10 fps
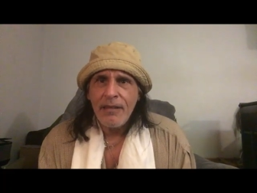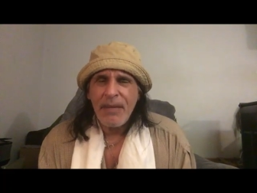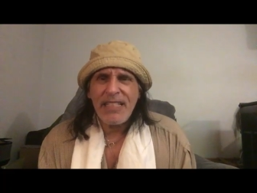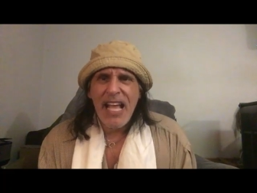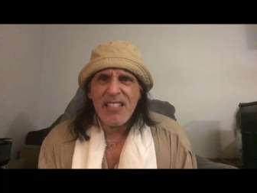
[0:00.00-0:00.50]

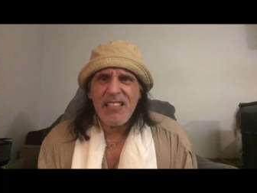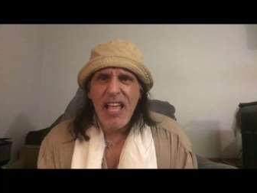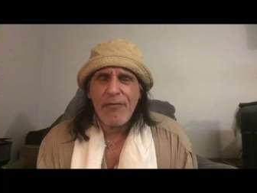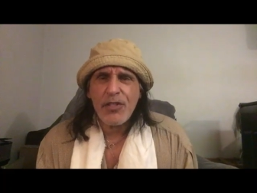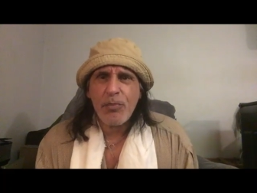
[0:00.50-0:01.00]
My dad's
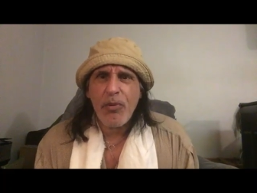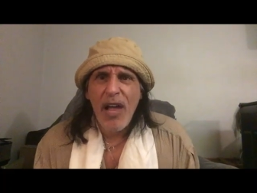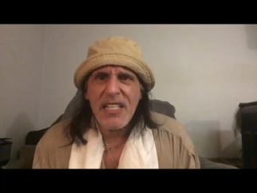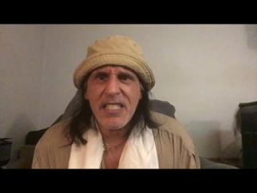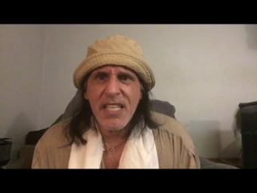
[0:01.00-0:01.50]
life was
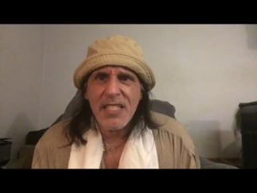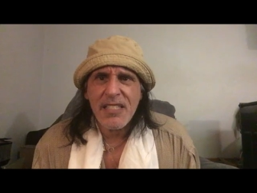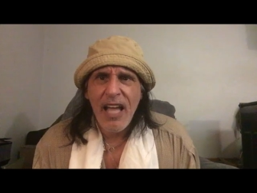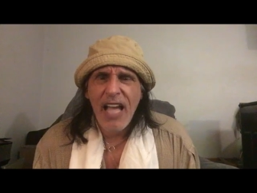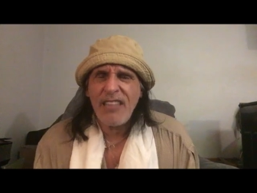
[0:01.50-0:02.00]

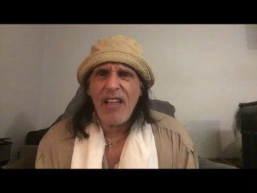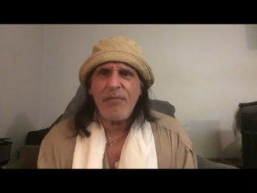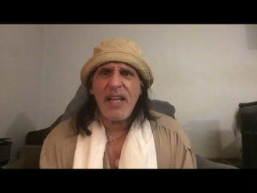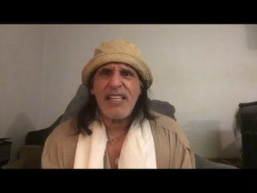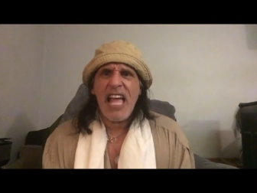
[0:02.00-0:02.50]
priceless. I loved
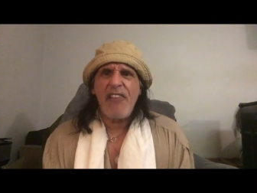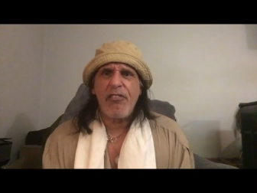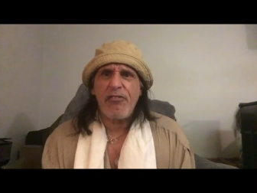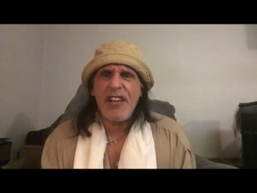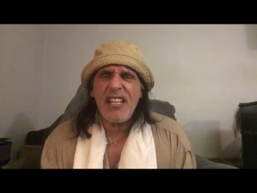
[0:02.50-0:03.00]
my dad
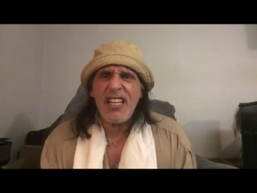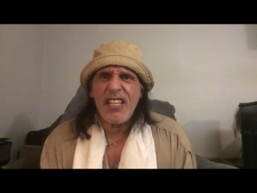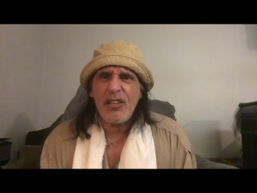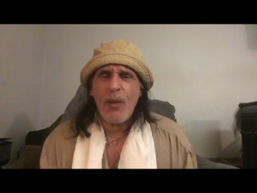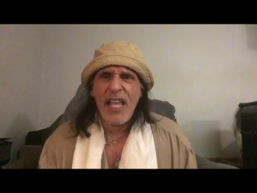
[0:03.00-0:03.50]
freely,
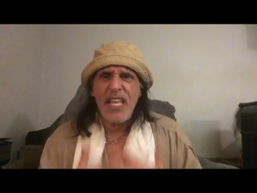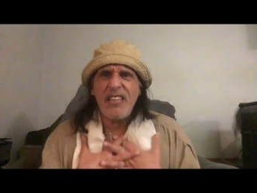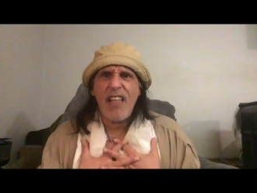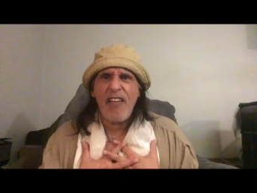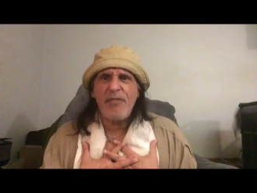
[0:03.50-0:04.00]
the way he
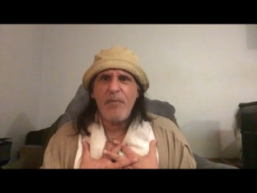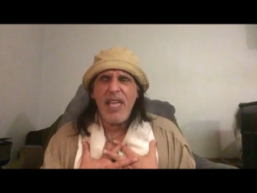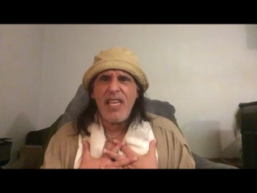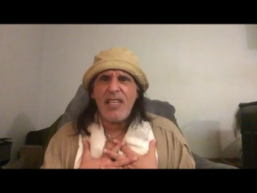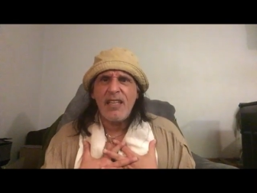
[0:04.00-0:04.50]
loved me.